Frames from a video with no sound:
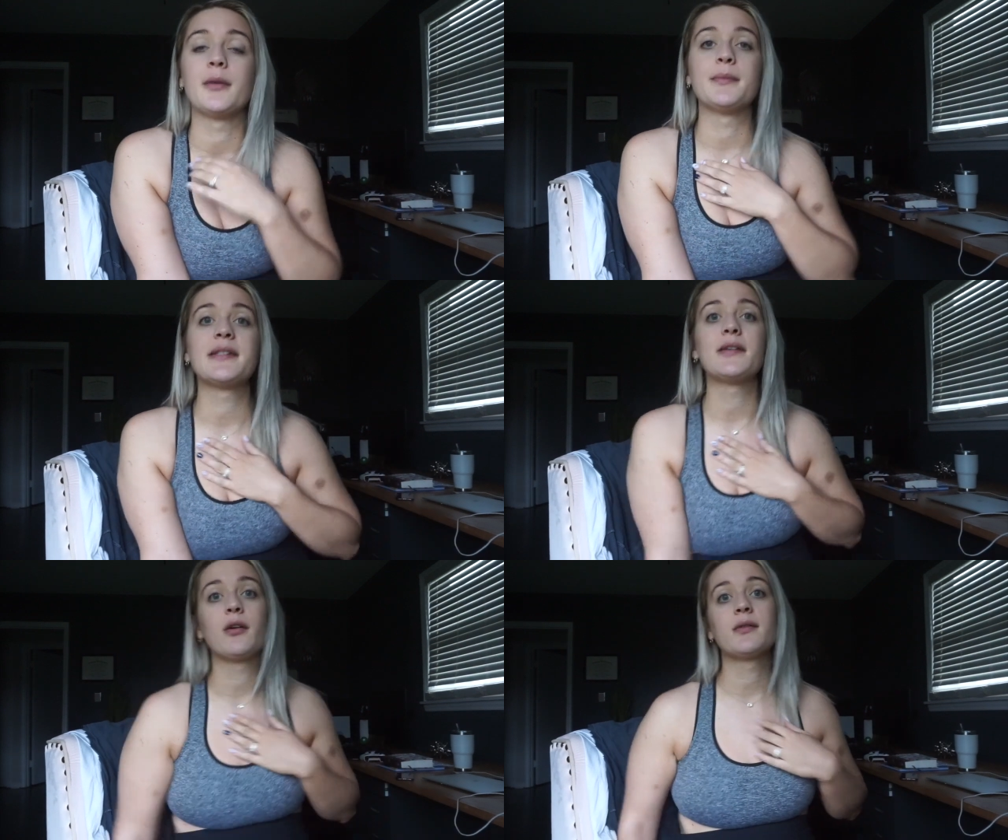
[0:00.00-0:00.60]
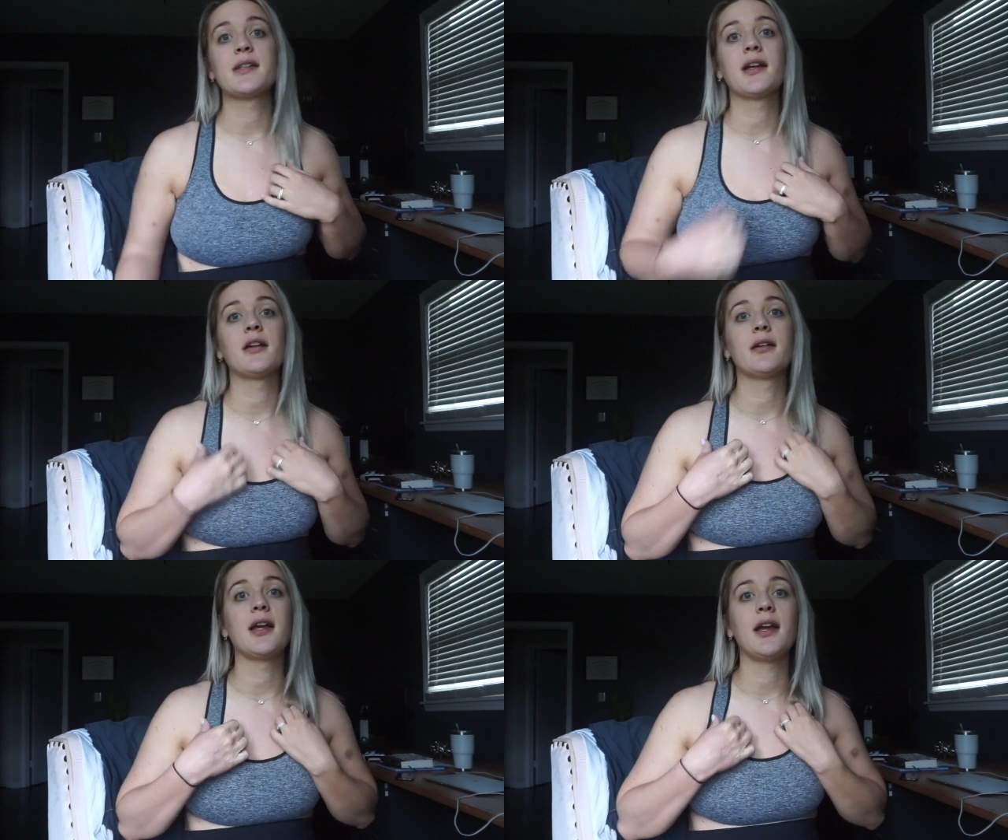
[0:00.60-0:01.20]
So I was like,
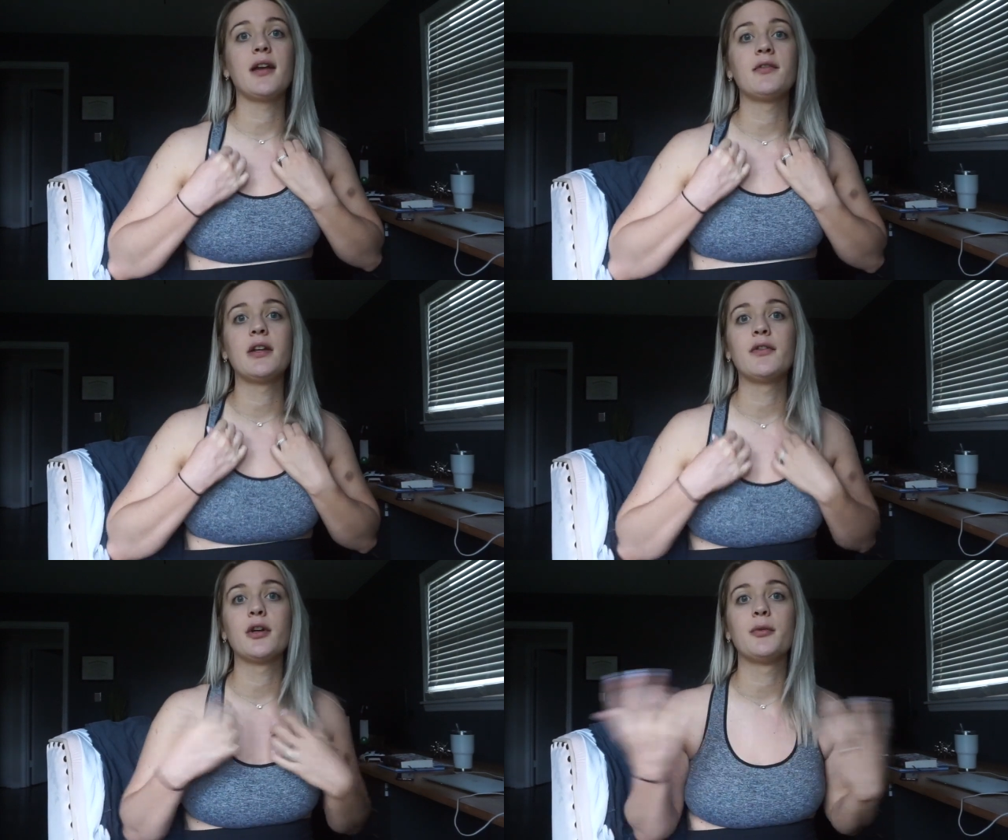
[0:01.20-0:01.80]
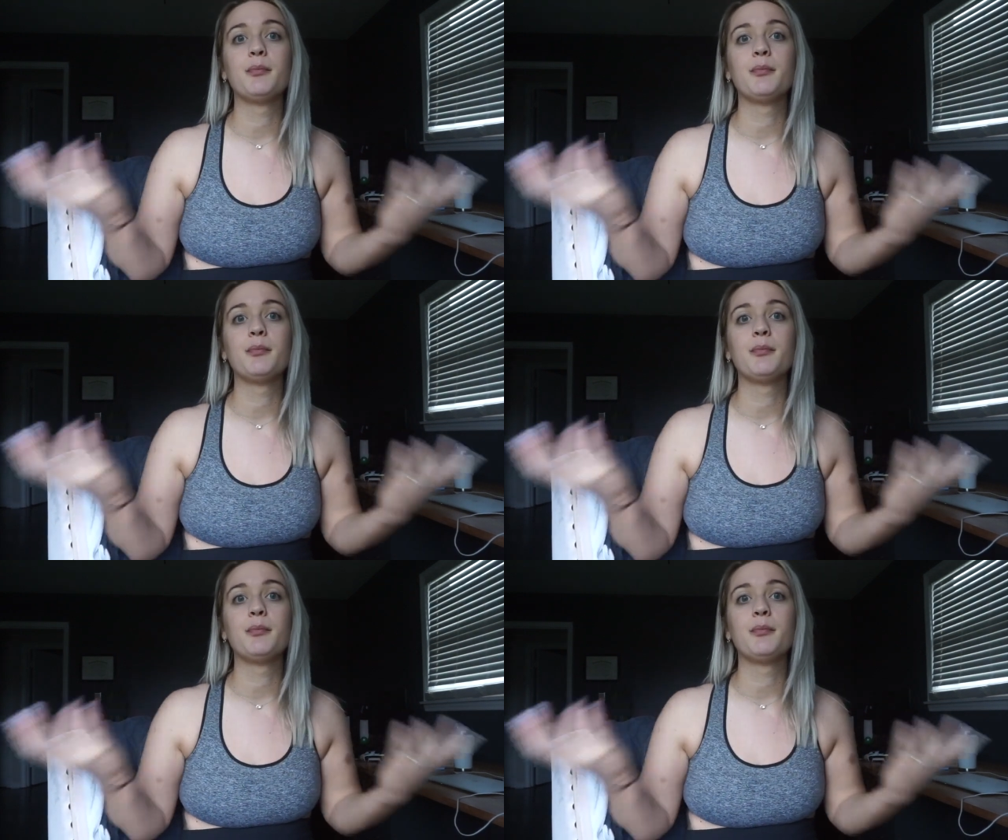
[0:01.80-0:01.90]
okay, I've never